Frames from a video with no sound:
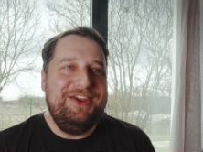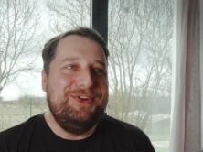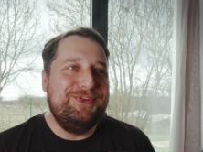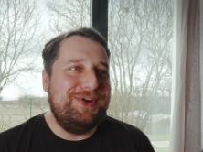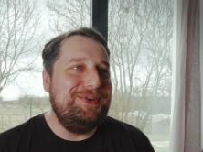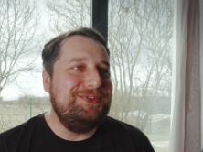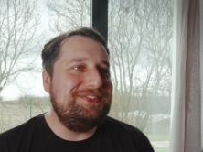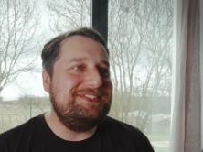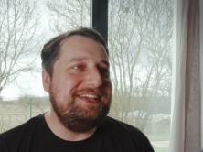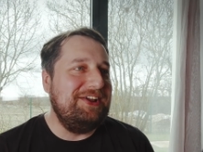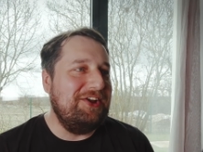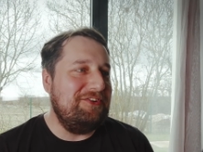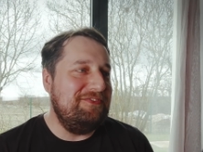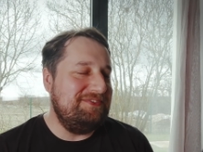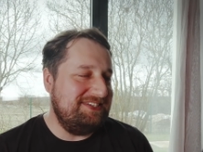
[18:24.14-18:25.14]
engrossed
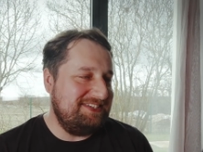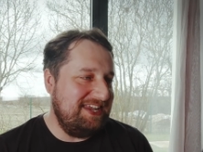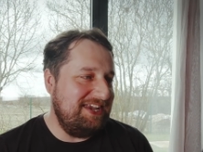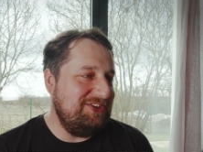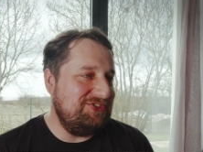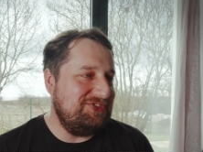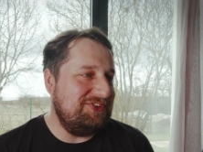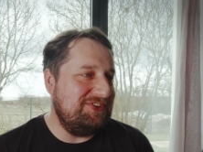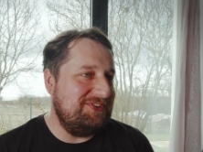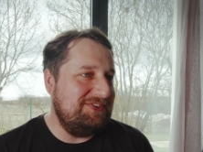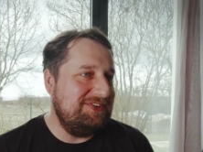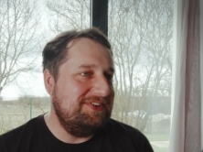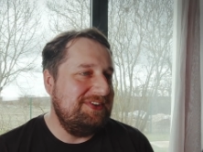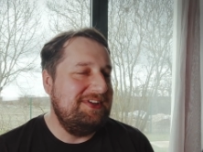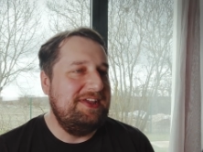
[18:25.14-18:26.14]
in
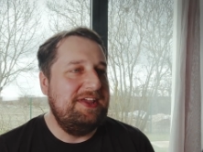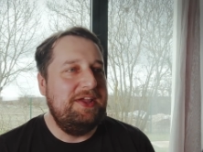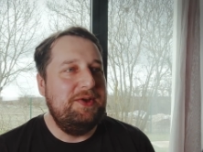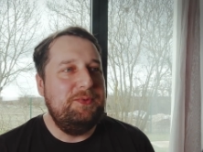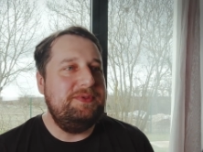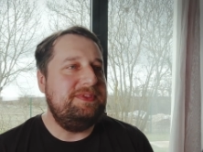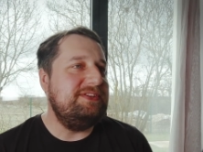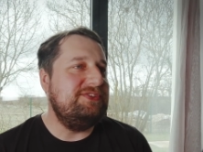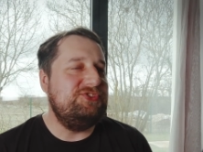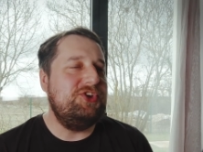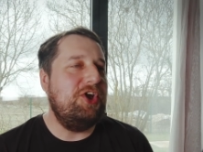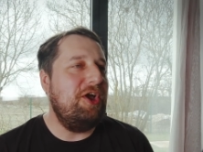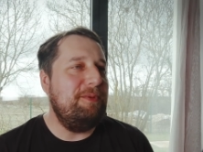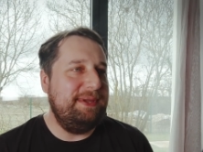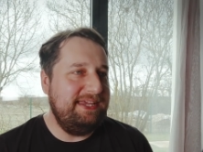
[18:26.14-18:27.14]
conversation with this
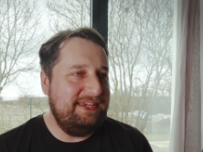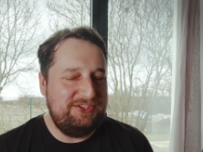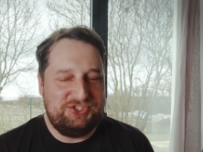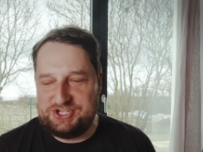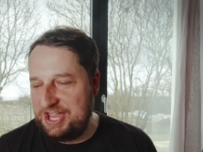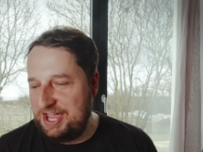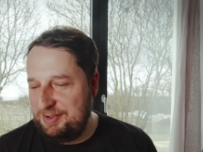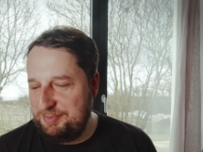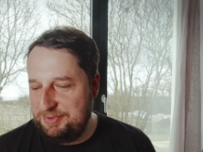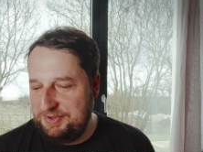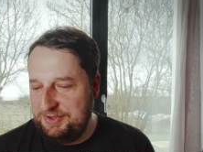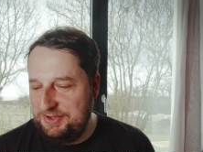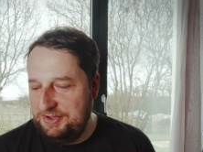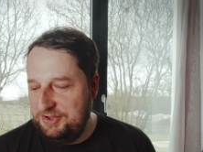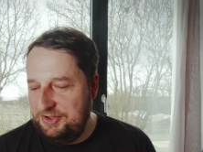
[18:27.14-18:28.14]
charming
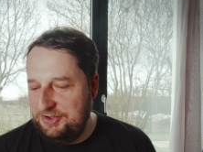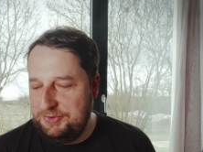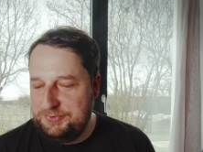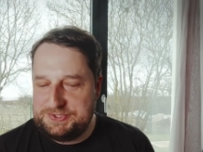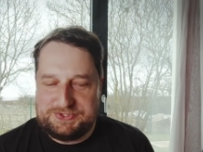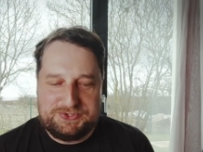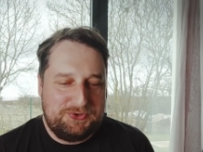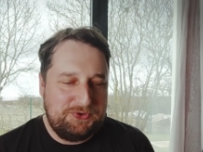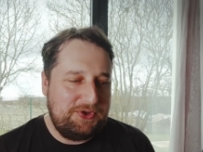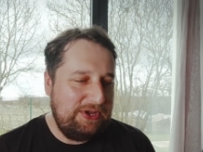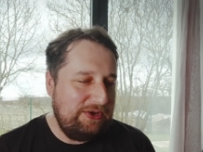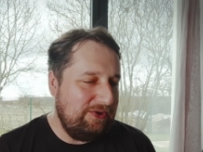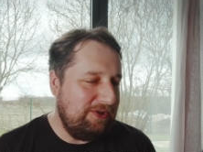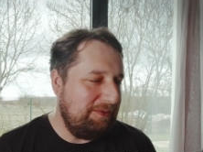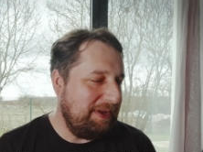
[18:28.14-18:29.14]
chap who was
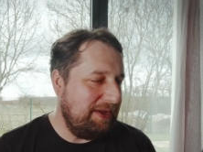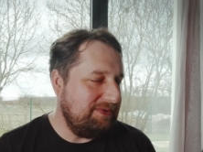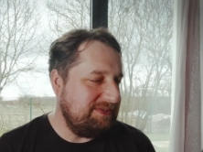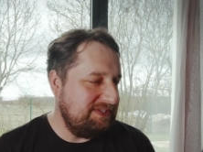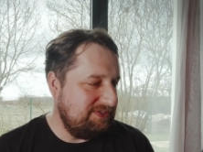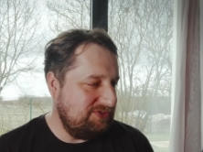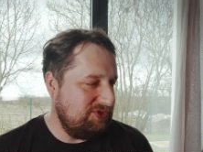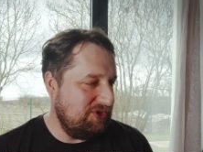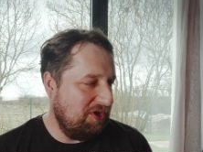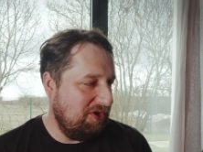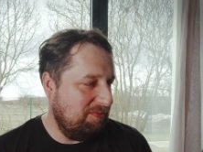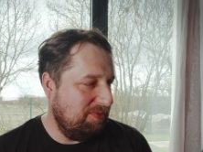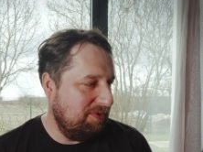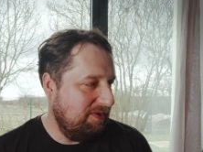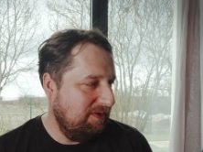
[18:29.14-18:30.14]
talking all about his
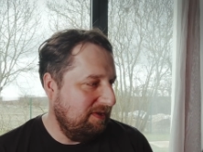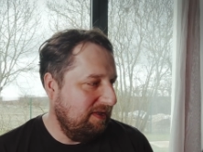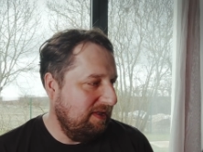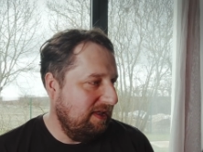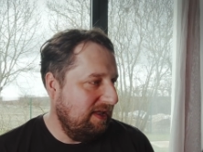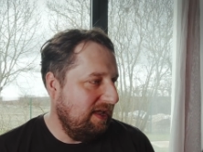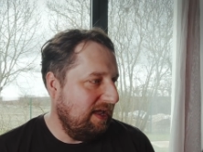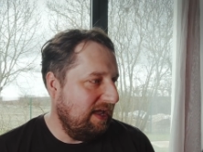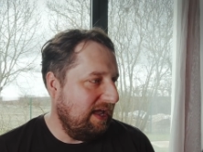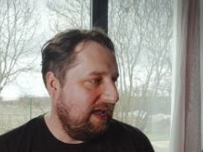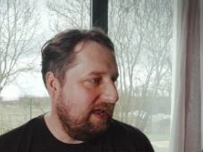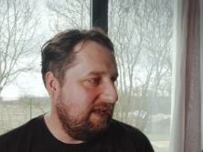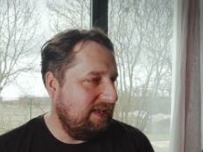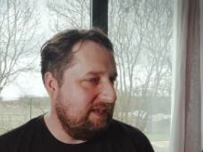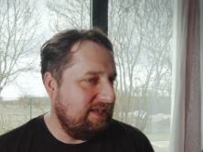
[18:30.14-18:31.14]
job.
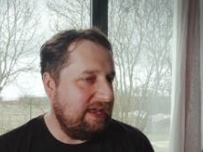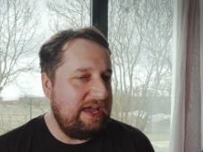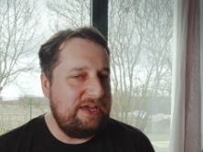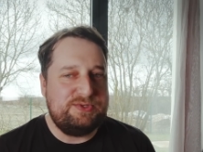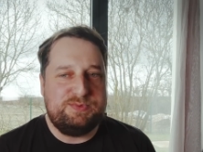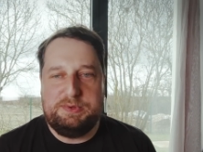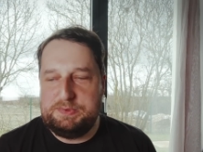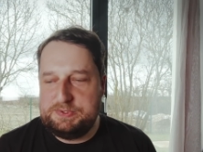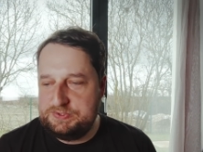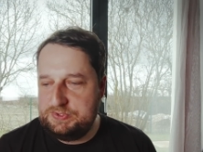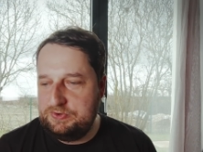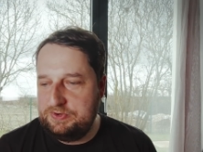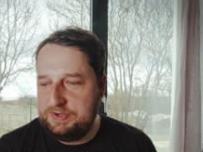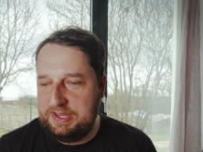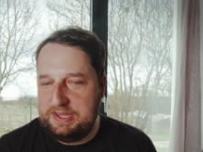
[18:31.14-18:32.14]
And as we were
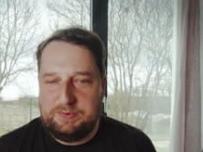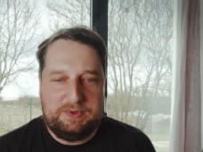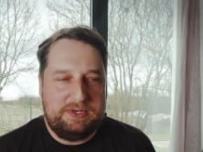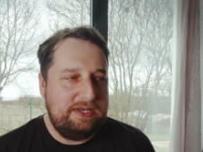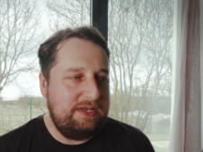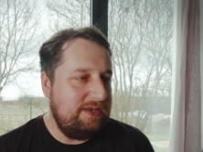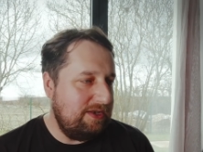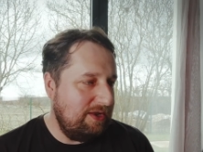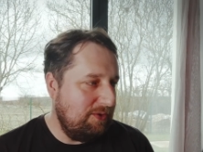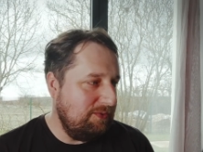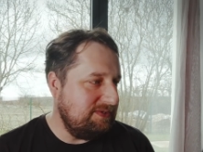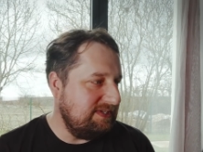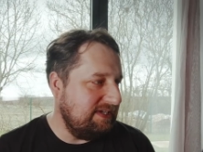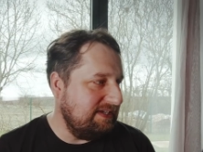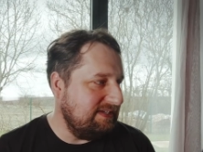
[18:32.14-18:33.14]
talking, we didn't
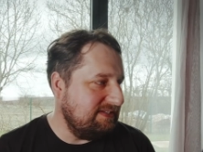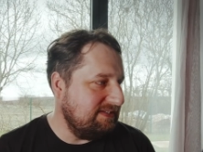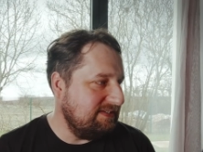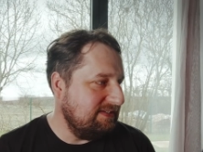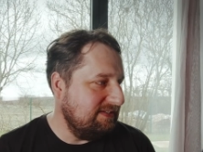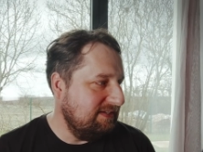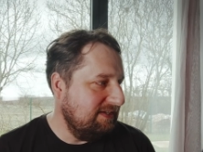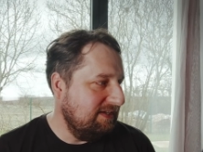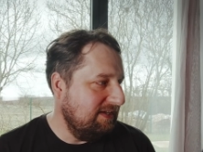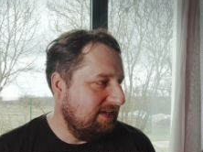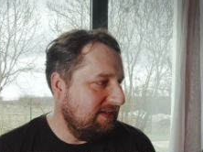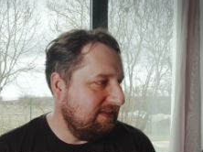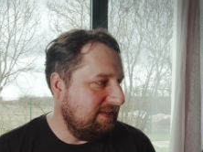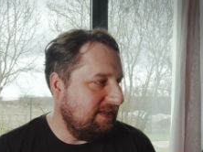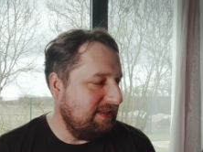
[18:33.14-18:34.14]
notice
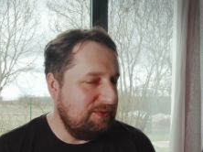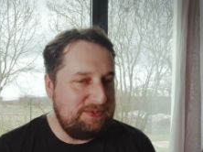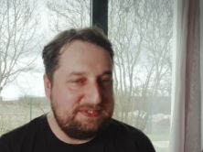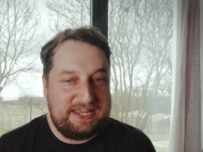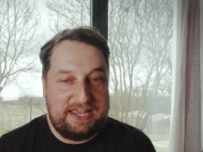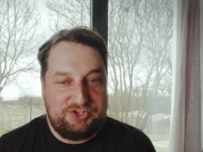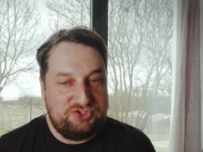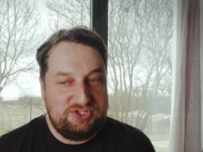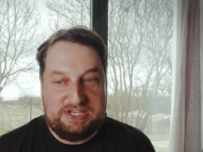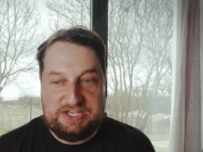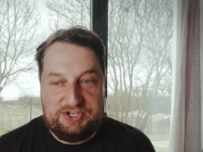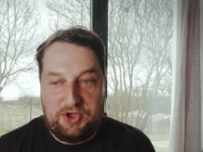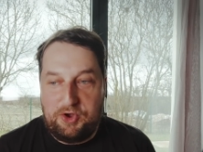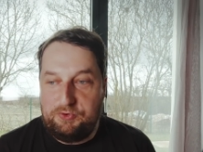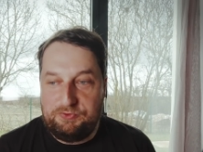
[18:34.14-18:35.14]
that there was
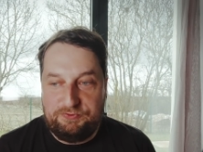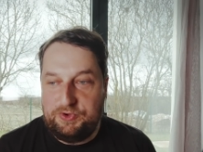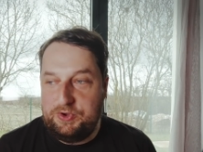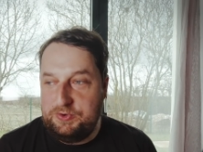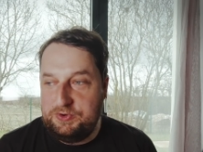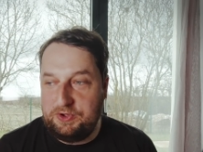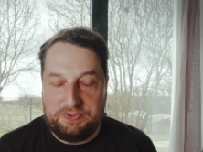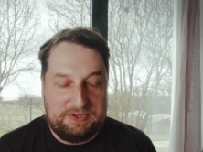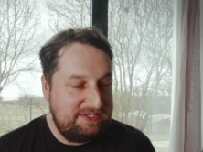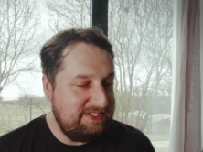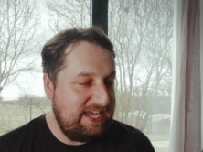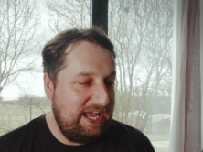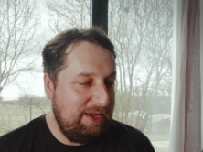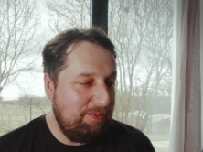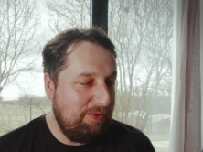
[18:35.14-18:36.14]
actually no food on the
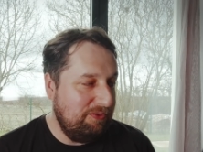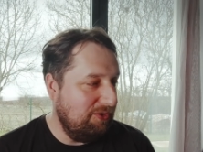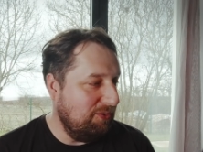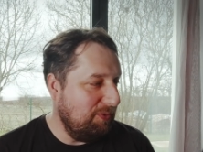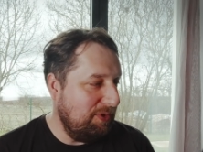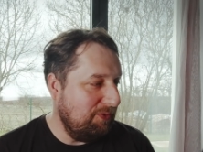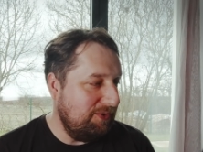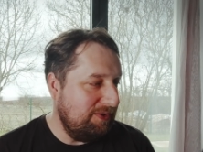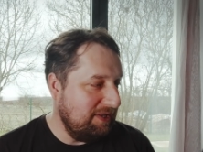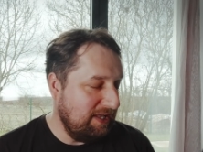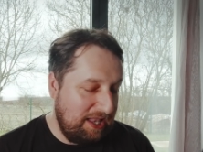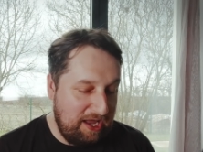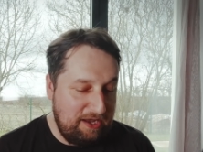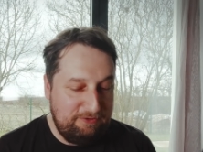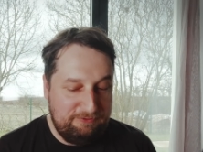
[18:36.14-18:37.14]
table that we were in
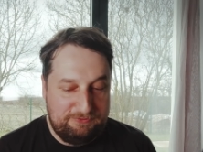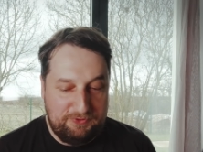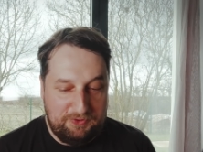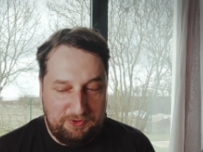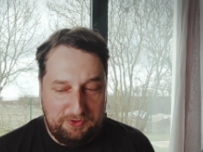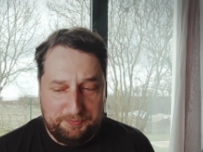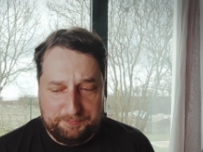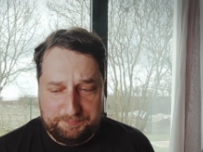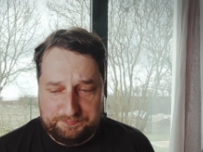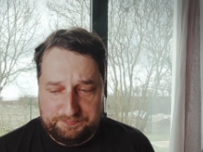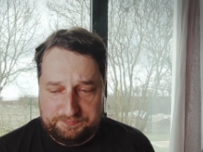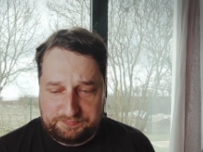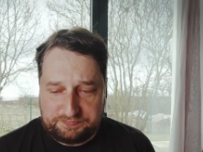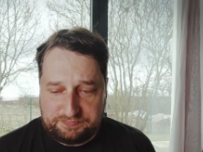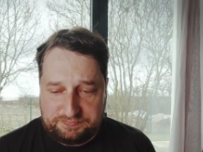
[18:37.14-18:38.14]
the line for.